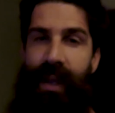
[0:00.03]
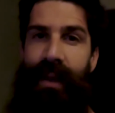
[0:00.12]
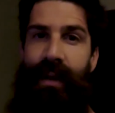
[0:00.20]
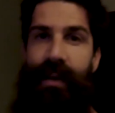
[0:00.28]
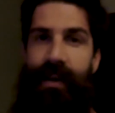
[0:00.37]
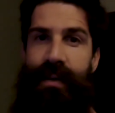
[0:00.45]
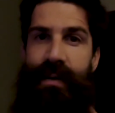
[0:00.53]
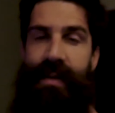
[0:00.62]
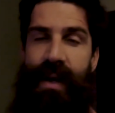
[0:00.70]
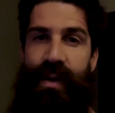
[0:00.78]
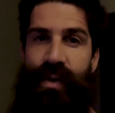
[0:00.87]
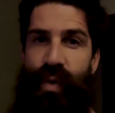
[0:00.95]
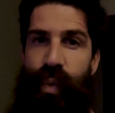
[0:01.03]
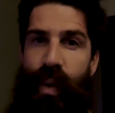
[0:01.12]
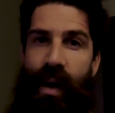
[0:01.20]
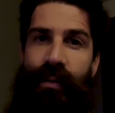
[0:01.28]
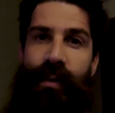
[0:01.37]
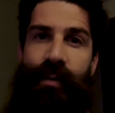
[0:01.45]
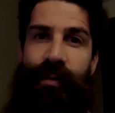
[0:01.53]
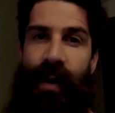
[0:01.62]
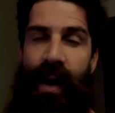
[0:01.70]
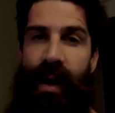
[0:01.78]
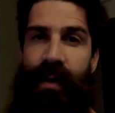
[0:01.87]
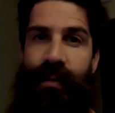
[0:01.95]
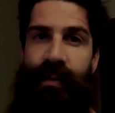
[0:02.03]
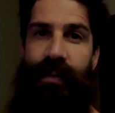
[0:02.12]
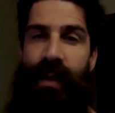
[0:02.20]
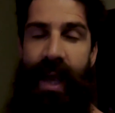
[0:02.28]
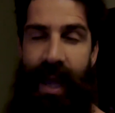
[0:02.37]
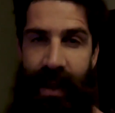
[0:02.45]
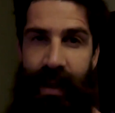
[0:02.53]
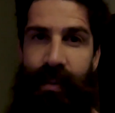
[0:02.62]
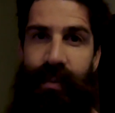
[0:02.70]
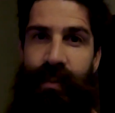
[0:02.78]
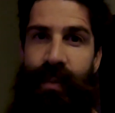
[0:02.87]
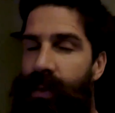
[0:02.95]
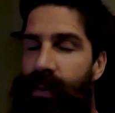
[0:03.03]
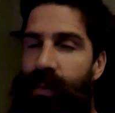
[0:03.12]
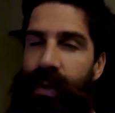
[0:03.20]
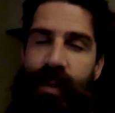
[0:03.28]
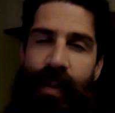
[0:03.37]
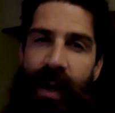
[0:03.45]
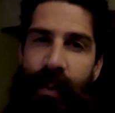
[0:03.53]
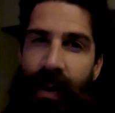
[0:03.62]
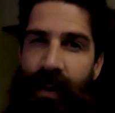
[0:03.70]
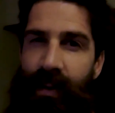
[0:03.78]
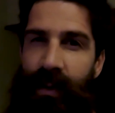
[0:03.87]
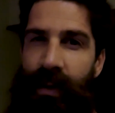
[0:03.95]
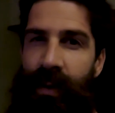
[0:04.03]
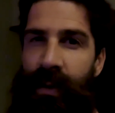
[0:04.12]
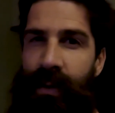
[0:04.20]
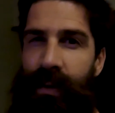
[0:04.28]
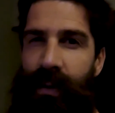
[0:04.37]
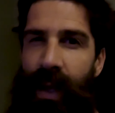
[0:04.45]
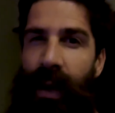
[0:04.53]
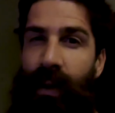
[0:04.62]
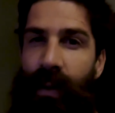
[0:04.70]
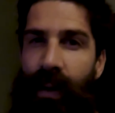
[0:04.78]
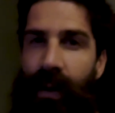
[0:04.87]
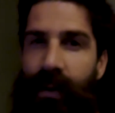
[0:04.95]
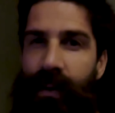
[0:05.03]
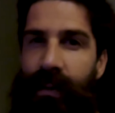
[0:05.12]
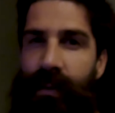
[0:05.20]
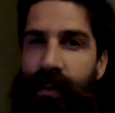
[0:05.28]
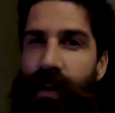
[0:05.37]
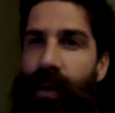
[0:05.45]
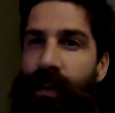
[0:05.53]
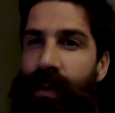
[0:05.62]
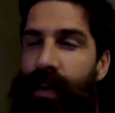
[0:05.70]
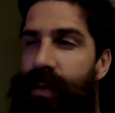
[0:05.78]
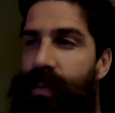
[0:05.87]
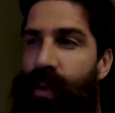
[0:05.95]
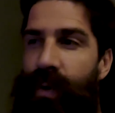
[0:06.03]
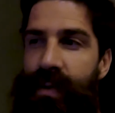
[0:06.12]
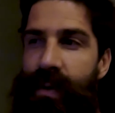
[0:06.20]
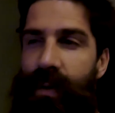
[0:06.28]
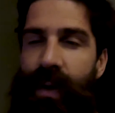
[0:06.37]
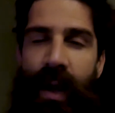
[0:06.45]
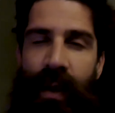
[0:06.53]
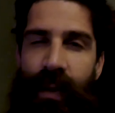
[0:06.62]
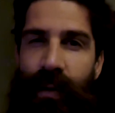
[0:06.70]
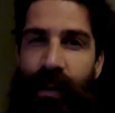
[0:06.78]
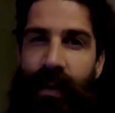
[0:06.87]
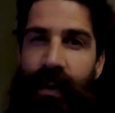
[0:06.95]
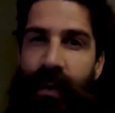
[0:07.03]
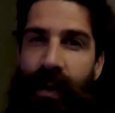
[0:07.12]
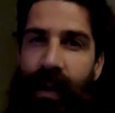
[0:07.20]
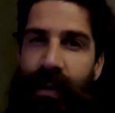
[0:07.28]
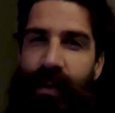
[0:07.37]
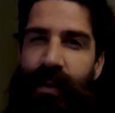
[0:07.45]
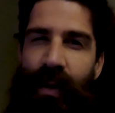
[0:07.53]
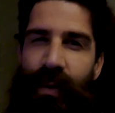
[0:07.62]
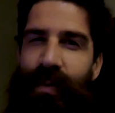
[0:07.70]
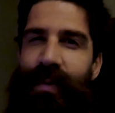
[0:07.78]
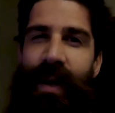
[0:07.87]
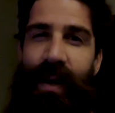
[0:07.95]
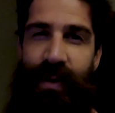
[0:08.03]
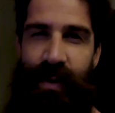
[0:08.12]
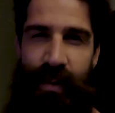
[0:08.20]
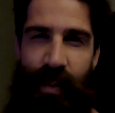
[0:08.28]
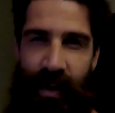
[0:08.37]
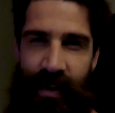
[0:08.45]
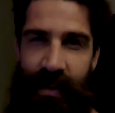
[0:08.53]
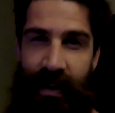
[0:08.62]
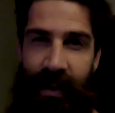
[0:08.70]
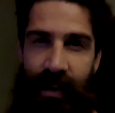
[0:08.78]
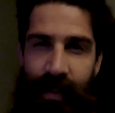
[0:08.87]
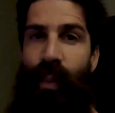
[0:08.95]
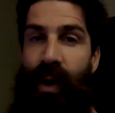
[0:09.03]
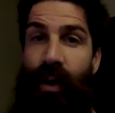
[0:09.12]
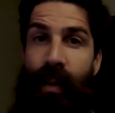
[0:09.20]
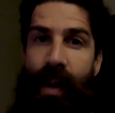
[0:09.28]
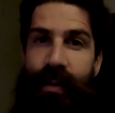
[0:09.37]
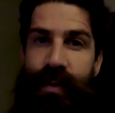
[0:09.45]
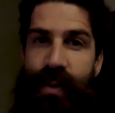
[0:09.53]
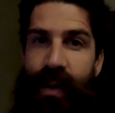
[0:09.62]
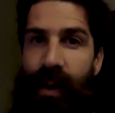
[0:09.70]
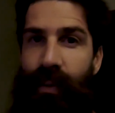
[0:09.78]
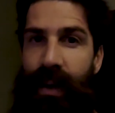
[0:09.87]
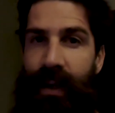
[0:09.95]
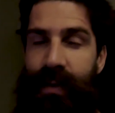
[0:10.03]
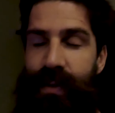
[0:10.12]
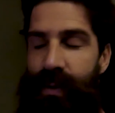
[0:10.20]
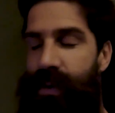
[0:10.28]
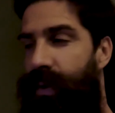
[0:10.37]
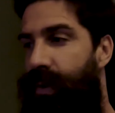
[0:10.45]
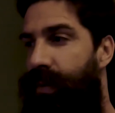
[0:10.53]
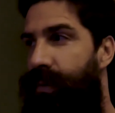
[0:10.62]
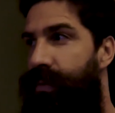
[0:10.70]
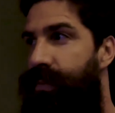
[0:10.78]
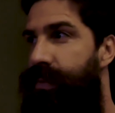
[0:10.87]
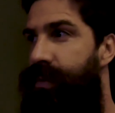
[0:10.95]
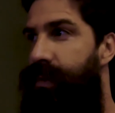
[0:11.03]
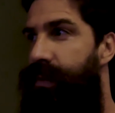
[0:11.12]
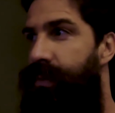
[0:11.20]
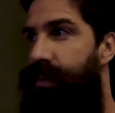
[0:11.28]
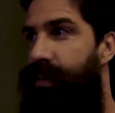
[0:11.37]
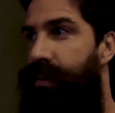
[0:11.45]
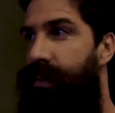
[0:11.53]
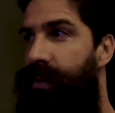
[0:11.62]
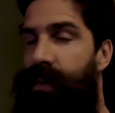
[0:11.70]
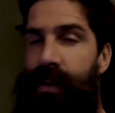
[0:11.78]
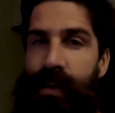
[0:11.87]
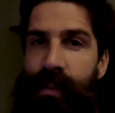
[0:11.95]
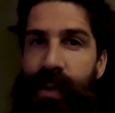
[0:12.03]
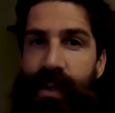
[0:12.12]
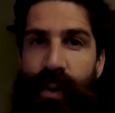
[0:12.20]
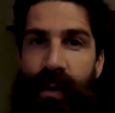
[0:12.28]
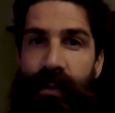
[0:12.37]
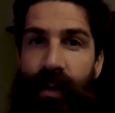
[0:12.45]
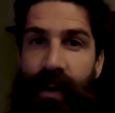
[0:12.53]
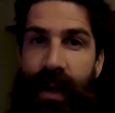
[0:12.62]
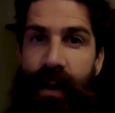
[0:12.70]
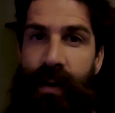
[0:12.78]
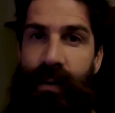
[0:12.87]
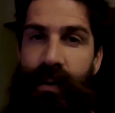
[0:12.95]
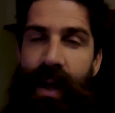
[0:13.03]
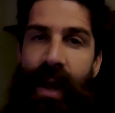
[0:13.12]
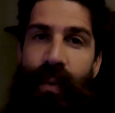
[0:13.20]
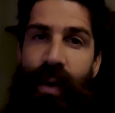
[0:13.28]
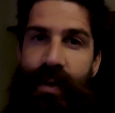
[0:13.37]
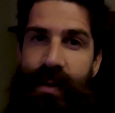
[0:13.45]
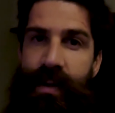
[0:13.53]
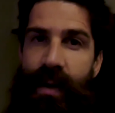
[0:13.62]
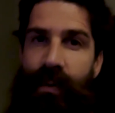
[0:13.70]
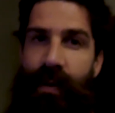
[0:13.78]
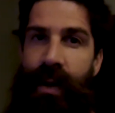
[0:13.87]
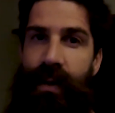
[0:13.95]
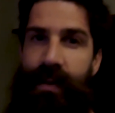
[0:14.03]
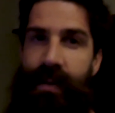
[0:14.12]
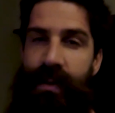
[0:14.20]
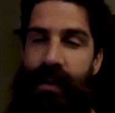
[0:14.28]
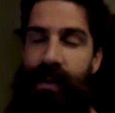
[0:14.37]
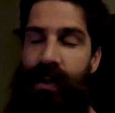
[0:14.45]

It is 12:05 a.m. Went to bed about 8 o'clock. No, it was more so 8:30 to 9, so not too much sleep. We were about to get ready to go to Batura Volcano and watch the sunrise,